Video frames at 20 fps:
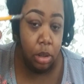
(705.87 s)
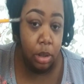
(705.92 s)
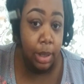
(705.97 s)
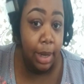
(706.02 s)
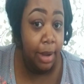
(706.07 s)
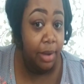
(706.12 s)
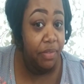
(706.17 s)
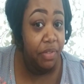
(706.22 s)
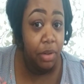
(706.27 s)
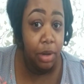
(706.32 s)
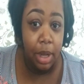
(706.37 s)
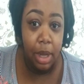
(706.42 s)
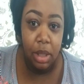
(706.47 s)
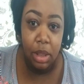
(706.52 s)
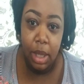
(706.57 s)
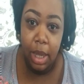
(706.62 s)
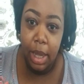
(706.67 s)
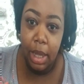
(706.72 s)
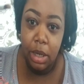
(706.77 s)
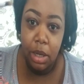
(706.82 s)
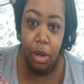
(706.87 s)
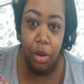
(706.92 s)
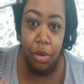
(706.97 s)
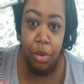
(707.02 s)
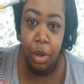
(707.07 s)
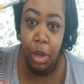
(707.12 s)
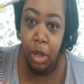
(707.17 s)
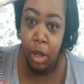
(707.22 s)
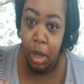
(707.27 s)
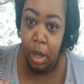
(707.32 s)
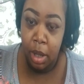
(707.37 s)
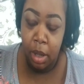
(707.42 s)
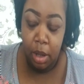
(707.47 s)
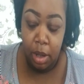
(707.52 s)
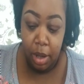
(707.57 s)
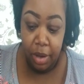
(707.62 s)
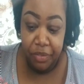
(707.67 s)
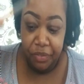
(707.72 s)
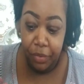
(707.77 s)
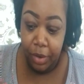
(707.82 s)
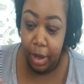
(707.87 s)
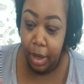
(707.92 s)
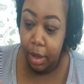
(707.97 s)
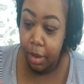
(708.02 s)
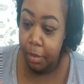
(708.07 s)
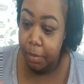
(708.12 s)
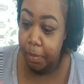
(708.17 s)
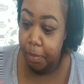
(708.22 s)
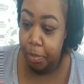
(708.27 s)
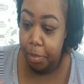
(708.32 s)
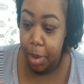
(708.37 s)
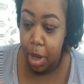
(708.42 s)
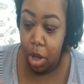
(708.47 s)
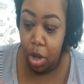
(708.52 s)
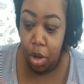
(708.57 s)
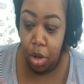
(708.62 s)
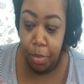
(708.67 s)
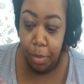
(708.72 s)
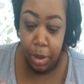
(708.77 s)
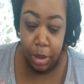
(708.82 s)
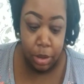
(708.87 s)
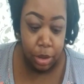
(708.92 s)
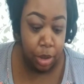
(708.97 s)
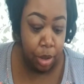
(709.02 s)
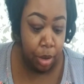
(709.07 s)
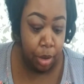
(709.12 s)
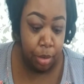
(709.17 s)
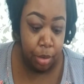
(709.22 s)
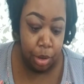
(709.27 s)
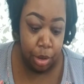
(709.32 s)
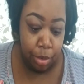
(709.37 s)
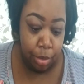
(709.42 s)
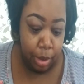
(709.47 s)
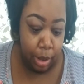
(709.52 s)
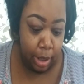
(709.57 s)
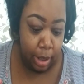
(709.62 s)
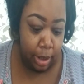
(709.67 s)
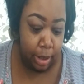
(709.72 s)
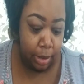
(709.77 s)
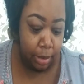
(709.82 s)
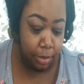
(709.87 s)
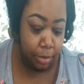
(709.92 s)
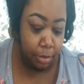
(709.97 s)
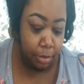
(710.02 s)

Now, if you like the halo effect, by all means, girl, do that.